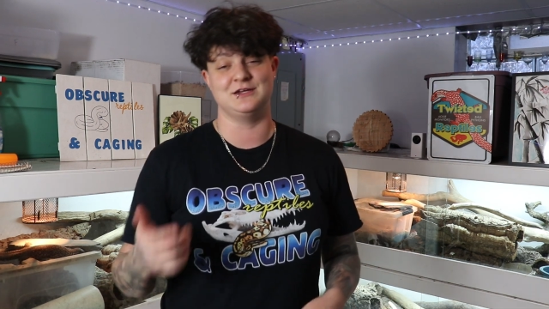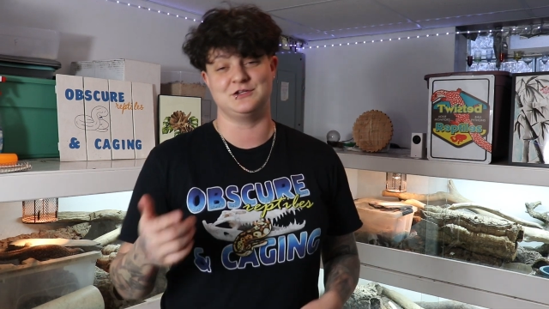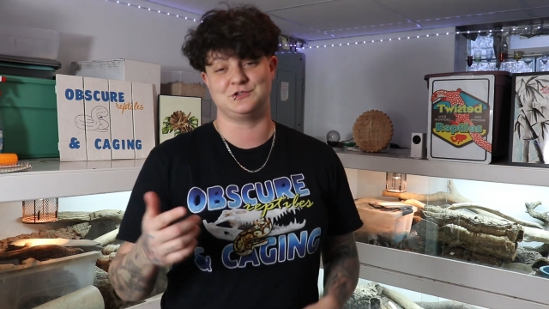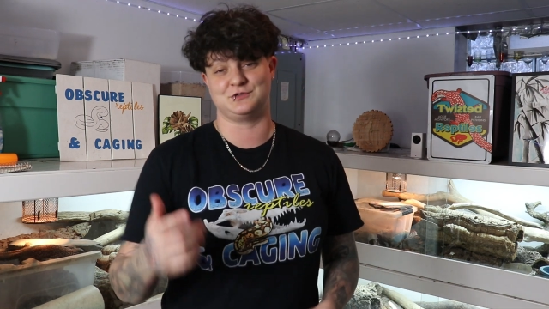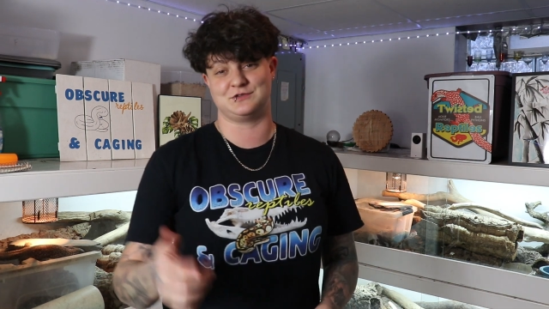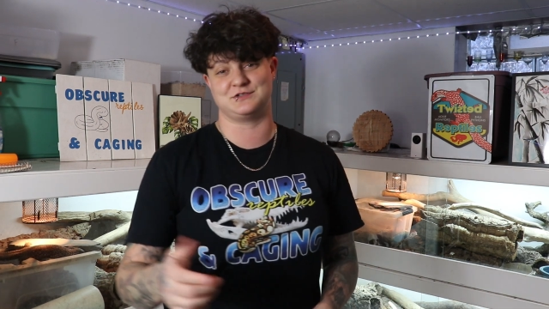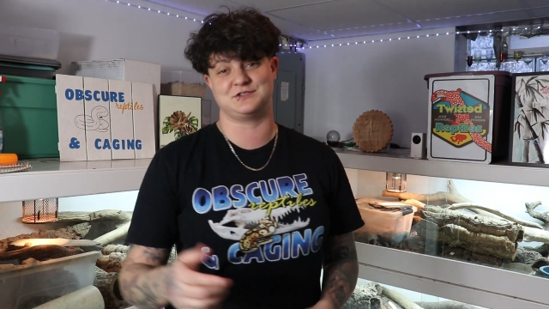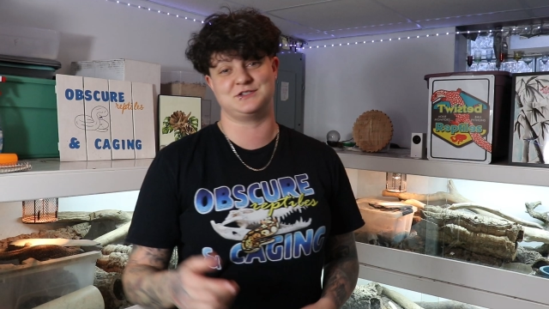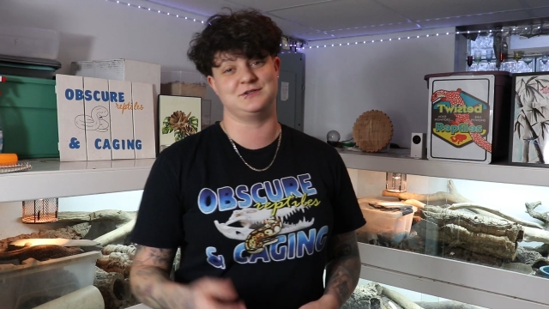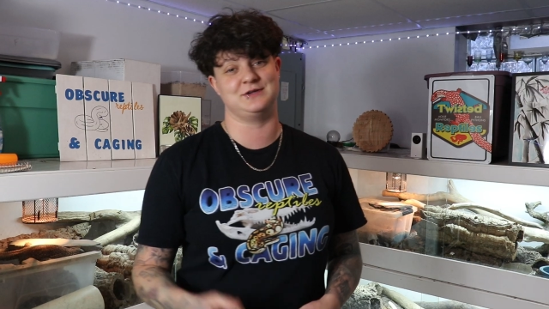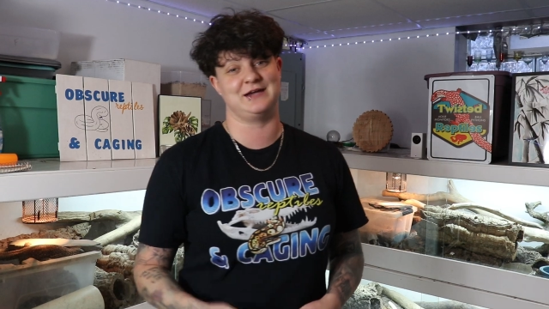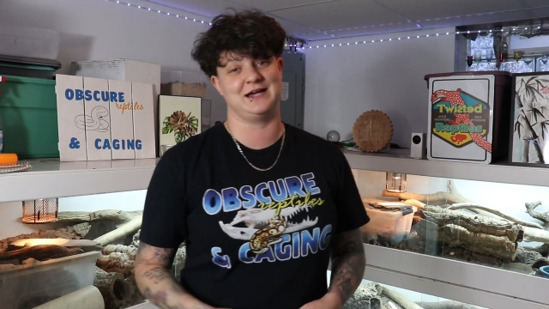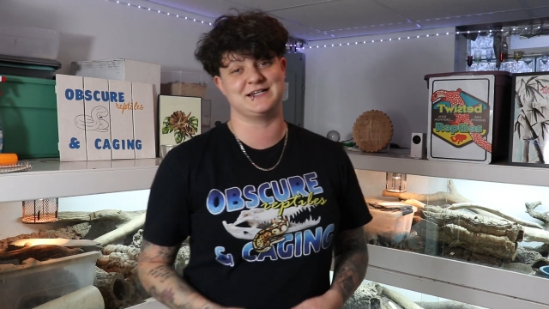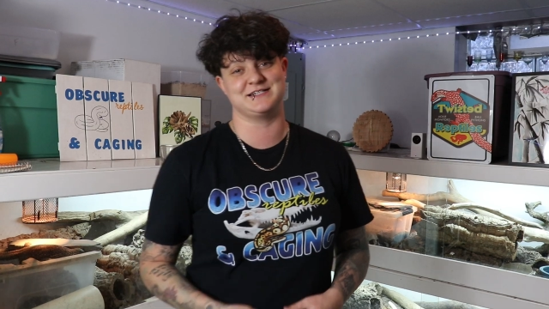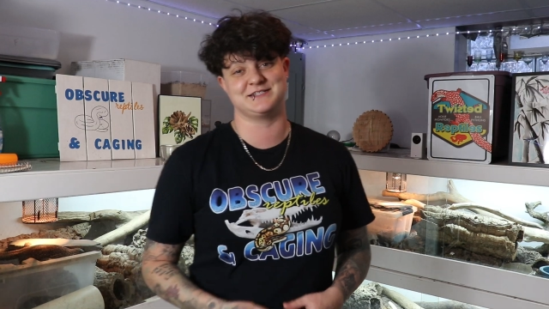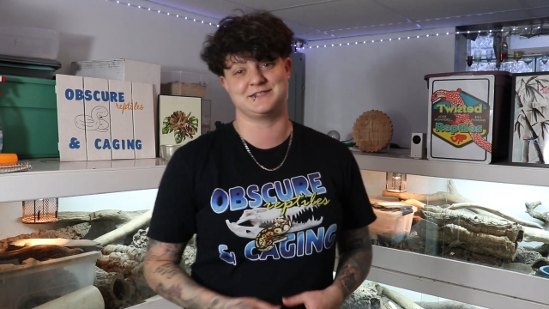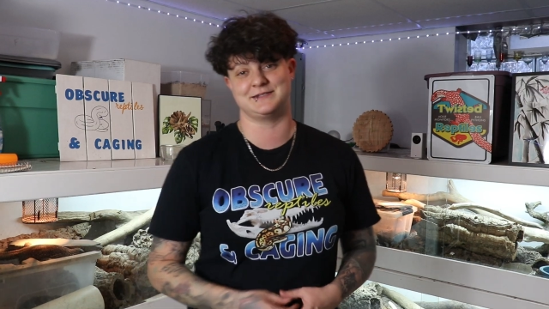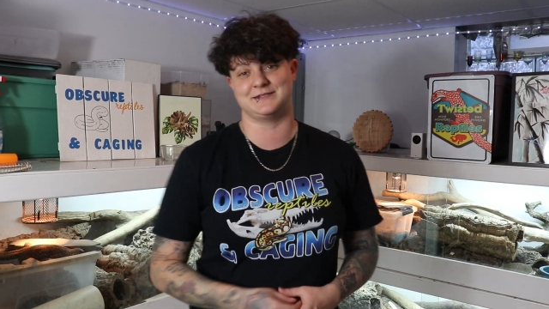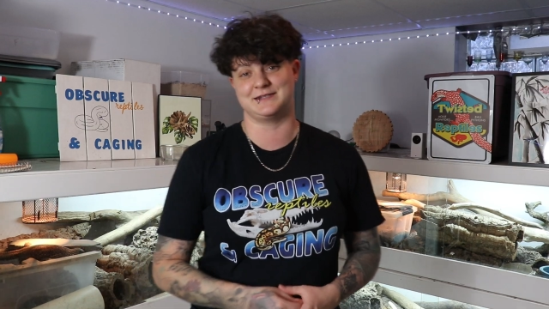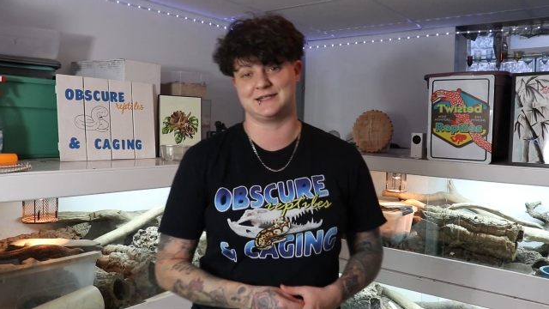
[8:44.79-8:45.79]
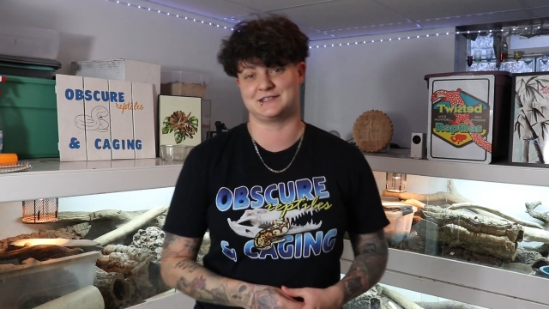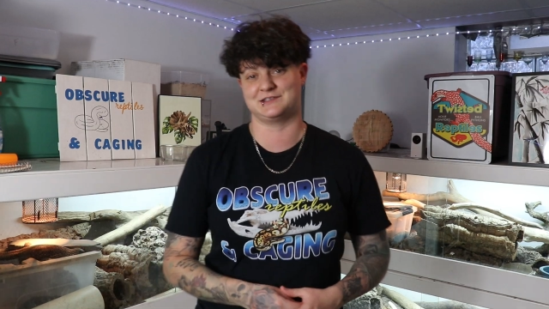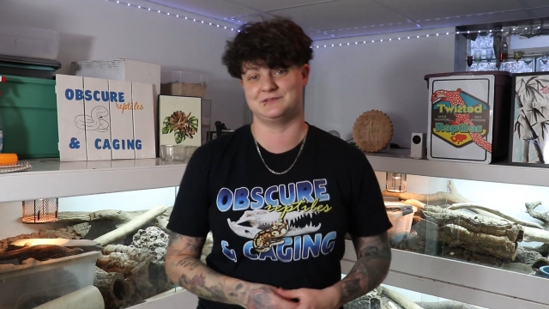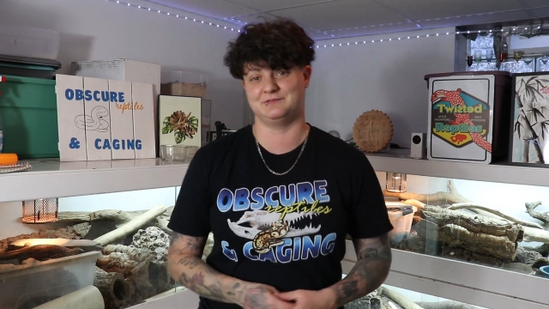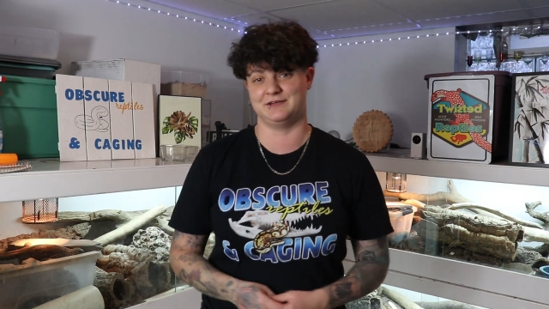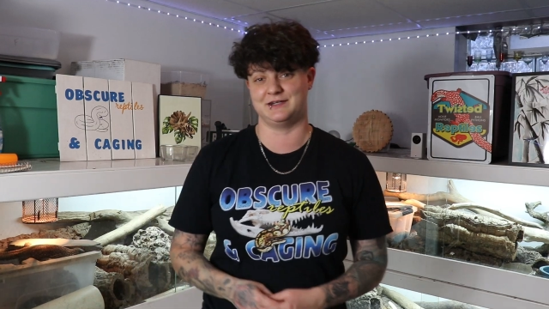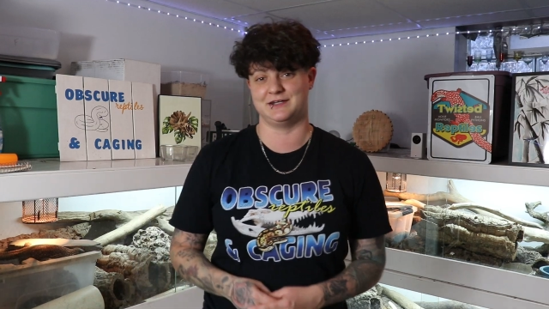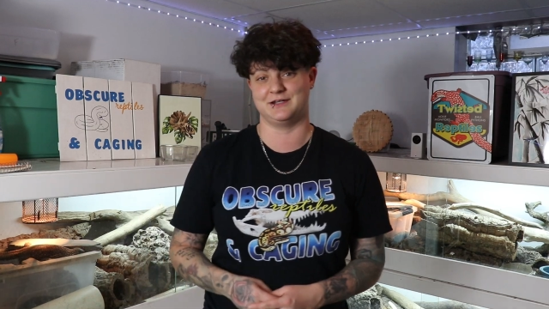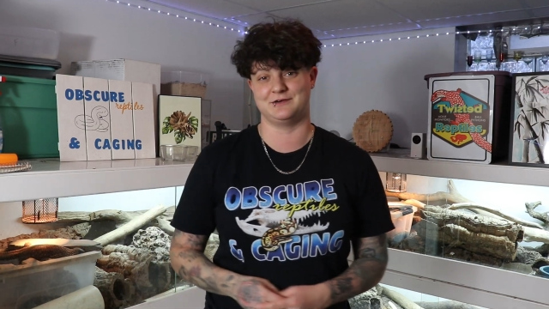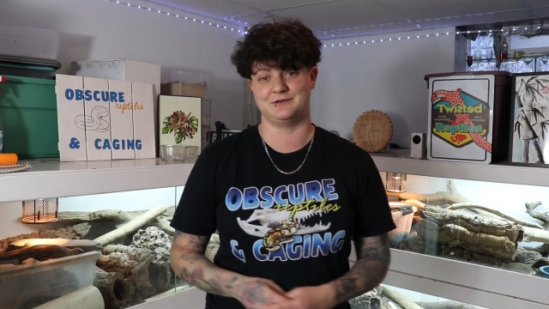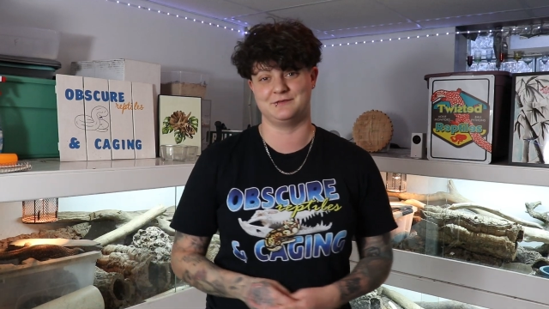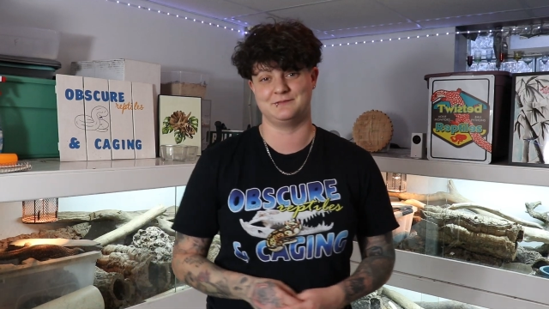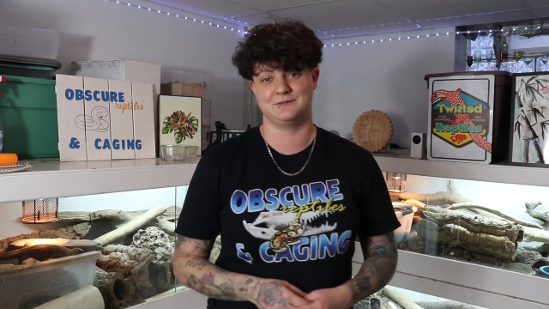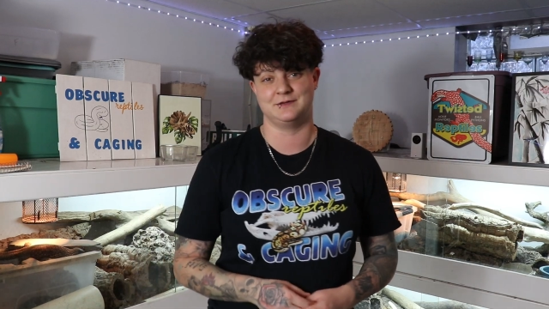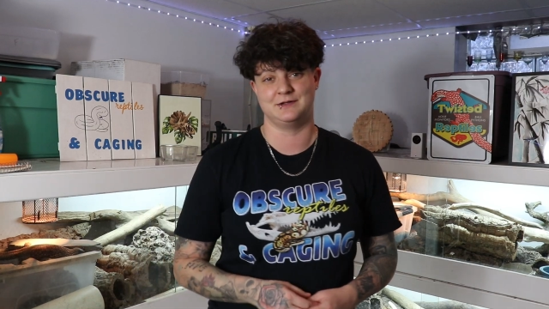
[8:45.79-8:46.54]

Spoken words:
So I'll see you guys in the next video.